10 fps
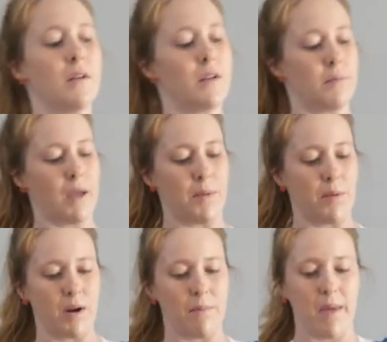Maybe you
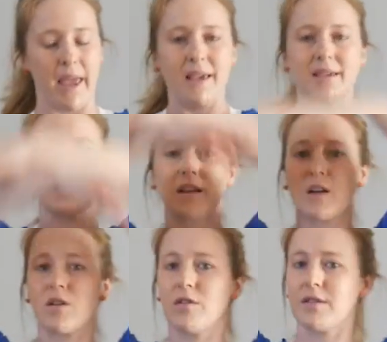want to make
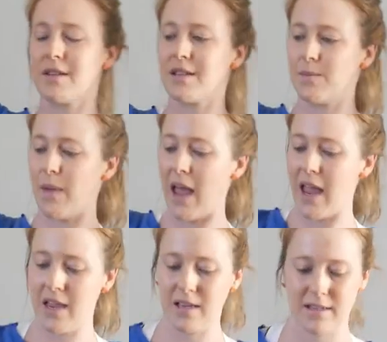circles in
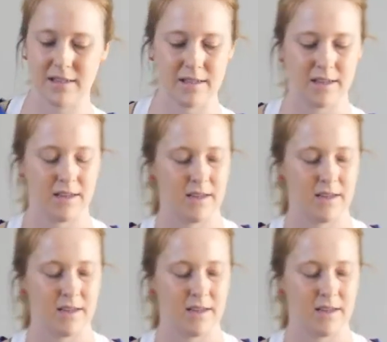space.